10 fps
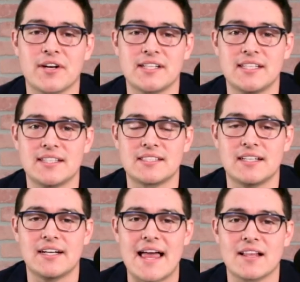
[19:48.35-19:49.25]
to see it's
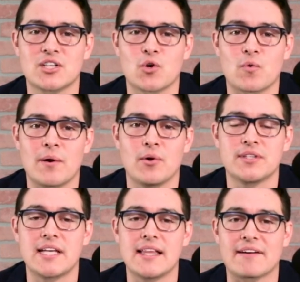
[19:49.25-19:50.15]
Alex Guerrero
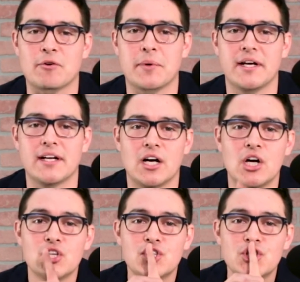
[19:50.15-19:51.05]
telling everybody to
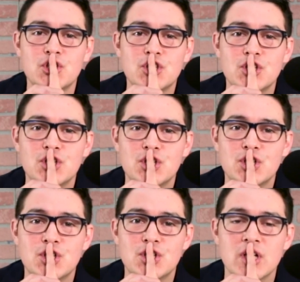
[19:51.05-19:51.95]

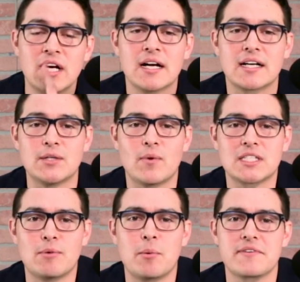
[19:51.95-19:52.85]
shh because he wants
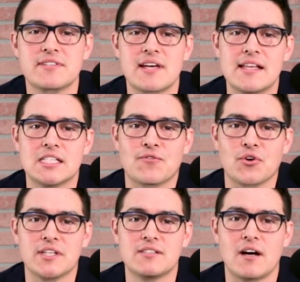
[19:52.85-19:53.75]
a moment of silence for
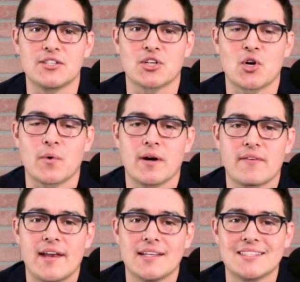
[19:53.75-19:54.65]
his Dodger career
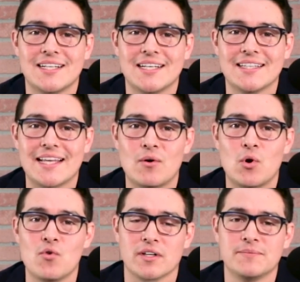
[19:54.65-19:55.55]
that is now
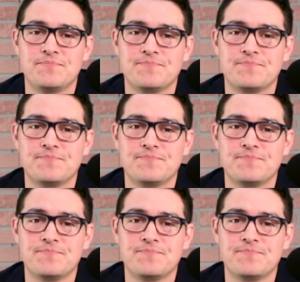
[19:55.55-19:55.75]
over.